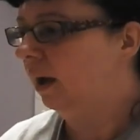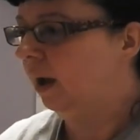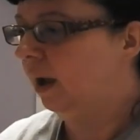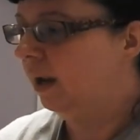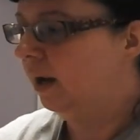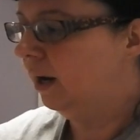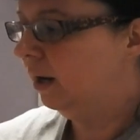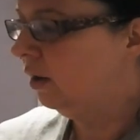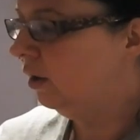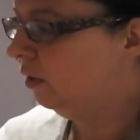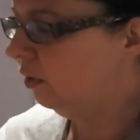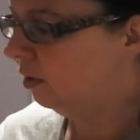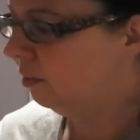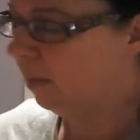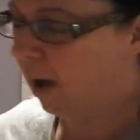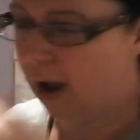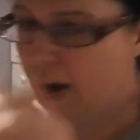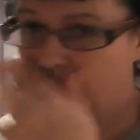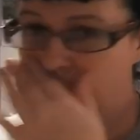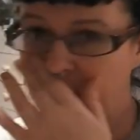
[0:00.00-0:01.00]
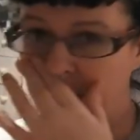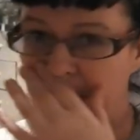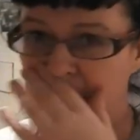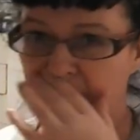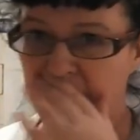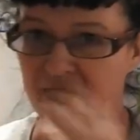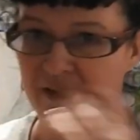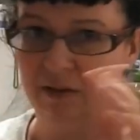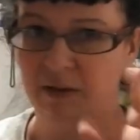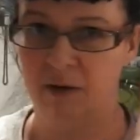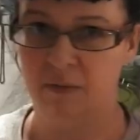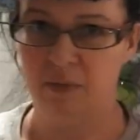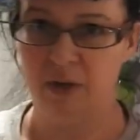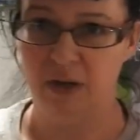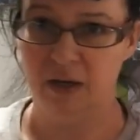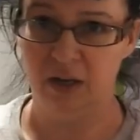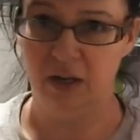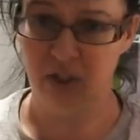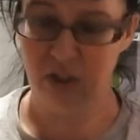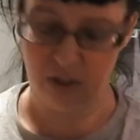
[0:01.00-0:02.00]
I knew the Batwing thing is going to be
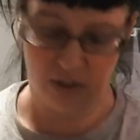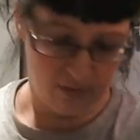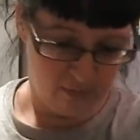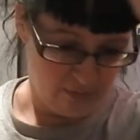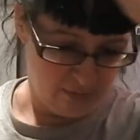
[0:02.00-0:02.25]
an issue,